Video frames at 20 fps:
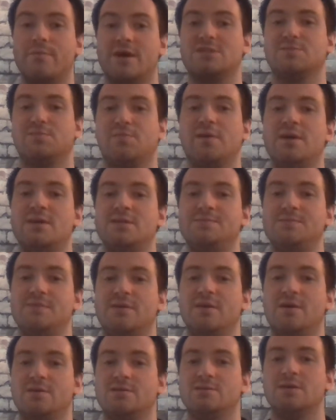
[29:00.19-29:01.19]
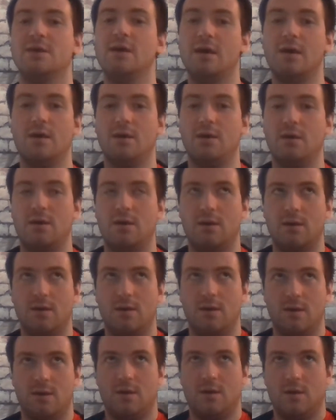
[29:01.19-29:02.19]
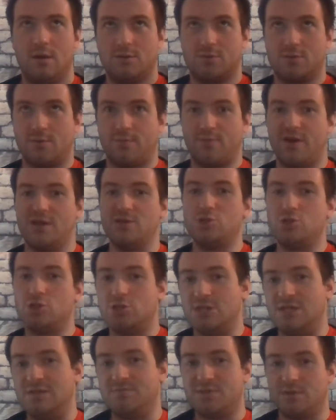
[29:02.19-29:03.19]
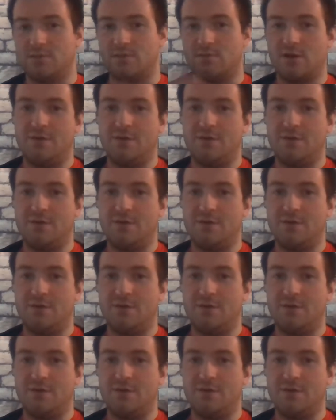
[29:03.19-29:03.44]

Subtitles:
best plays because they're priced cheap to their